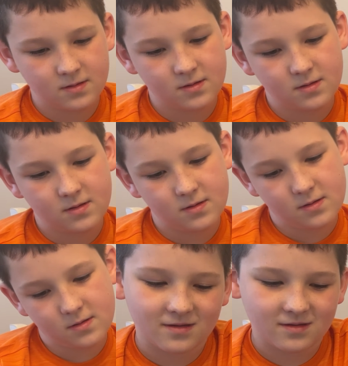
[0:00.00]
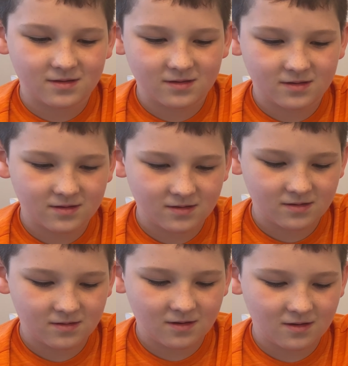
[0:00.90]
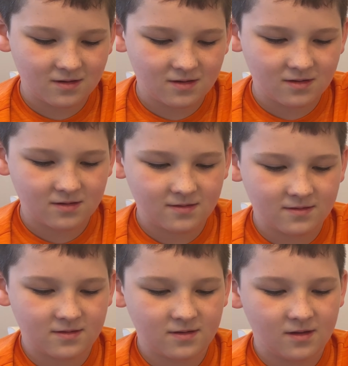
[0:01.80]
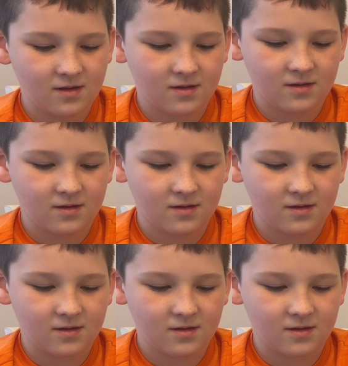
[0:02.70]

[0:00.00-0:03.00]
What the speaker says: No words are spoken by the person on screen.